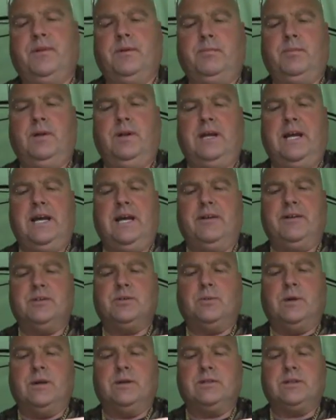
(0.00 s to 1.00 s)
Pull the hair
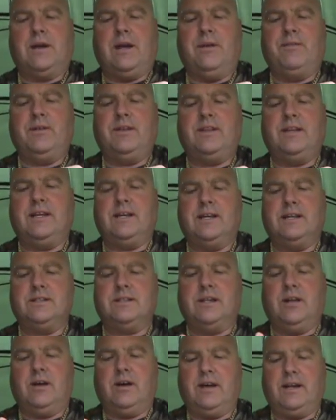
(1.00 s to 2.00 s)
as well, so everything
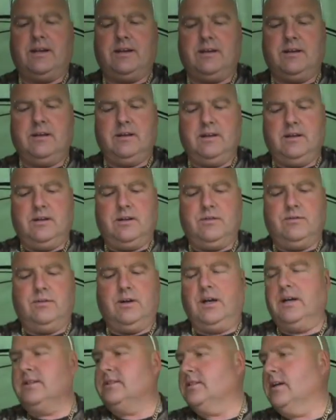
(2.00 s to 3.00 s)
is like
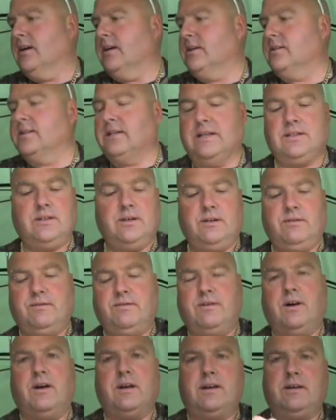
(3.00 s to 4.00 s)
right tight, because they do
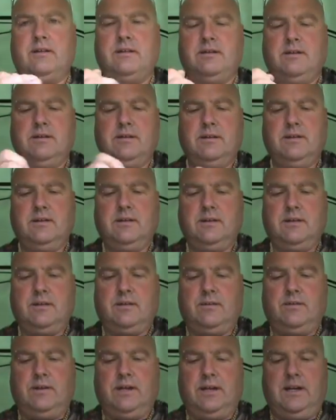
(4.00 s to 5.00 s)
fight
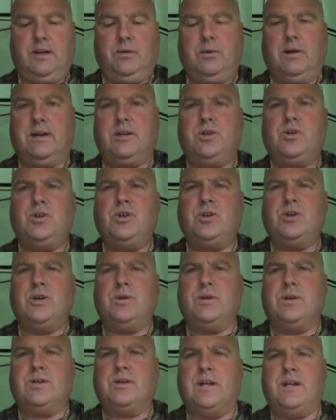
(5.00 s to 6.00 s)
really well. You should
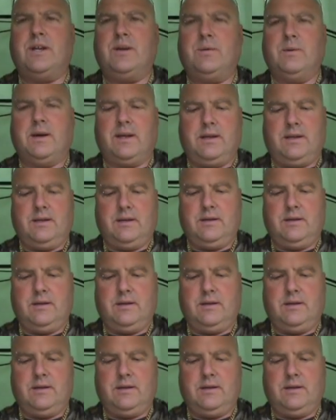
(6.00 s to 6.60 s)
do this anyway.